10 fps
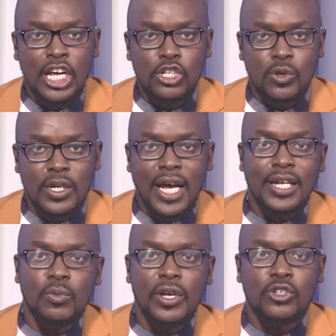
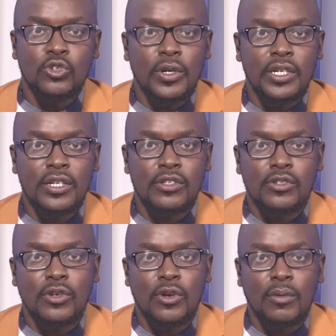Tonight, we are joined in
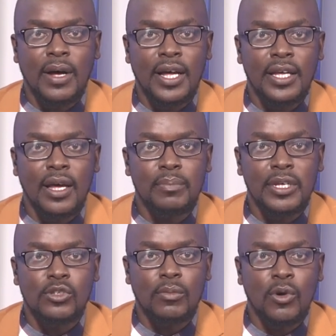studio by
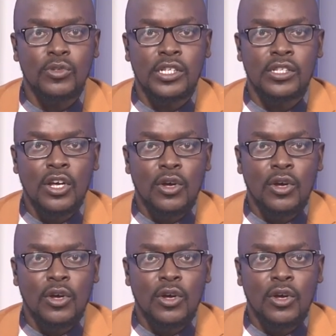Pitso Moses,